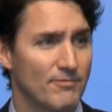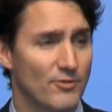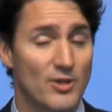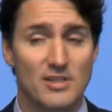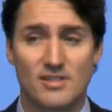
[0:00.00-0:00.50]

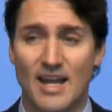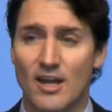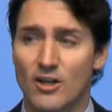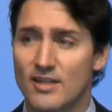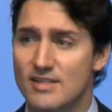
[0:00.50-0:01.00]
For his
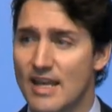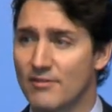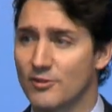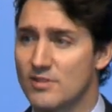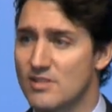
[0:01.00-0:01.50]
tireless
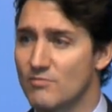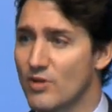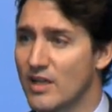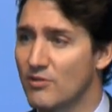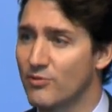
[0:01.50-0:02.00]
efforts in
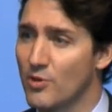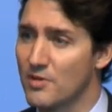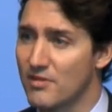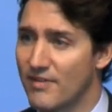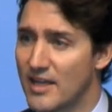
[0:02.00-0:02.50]
bringing
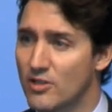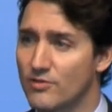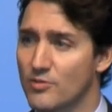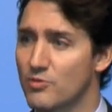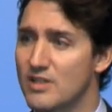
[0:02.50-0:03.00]
forward the
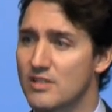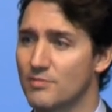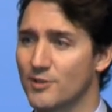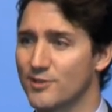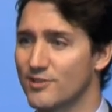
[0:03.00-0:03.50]
Vancouver
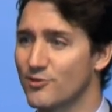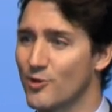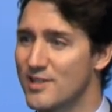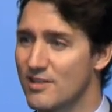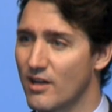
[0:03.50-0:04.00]
Principles and
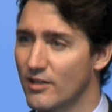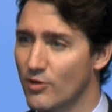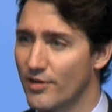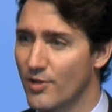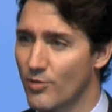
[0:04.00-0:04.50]
for his
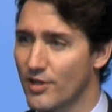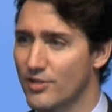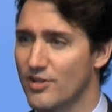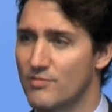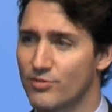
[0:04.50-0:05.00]
ongoing
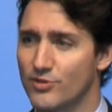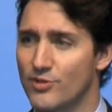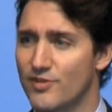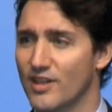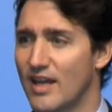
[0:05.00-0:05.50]
work to
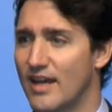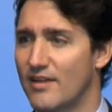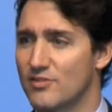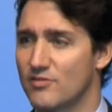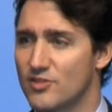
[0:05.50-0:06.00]
improve the
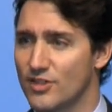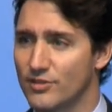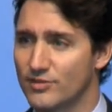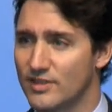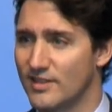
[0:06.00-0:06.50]
lives of
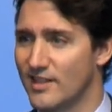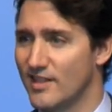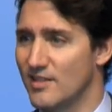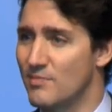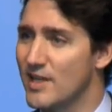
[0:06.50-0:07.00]
children
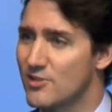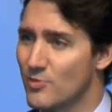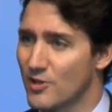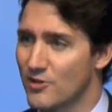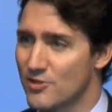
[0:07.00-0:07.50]
and peace
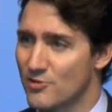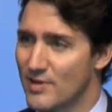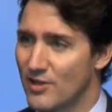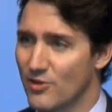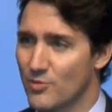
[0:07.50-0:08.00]
workers
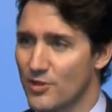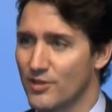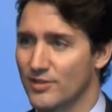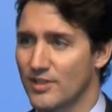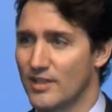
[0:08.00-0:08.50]
around the
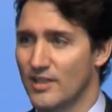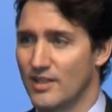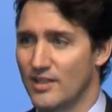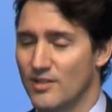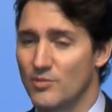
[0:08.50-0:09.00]
world,
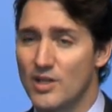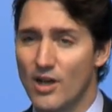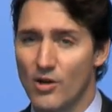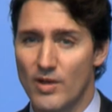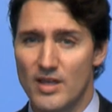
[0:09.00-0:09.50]
we
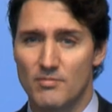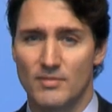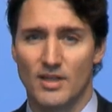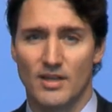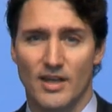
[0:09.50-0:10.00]
owe
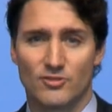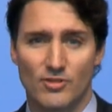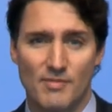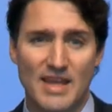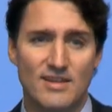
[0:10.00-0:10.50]
him a
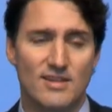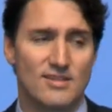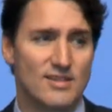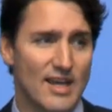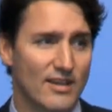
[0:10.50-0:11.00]

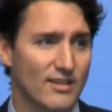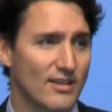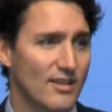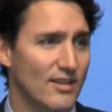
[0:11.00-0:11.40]
tremendous debt.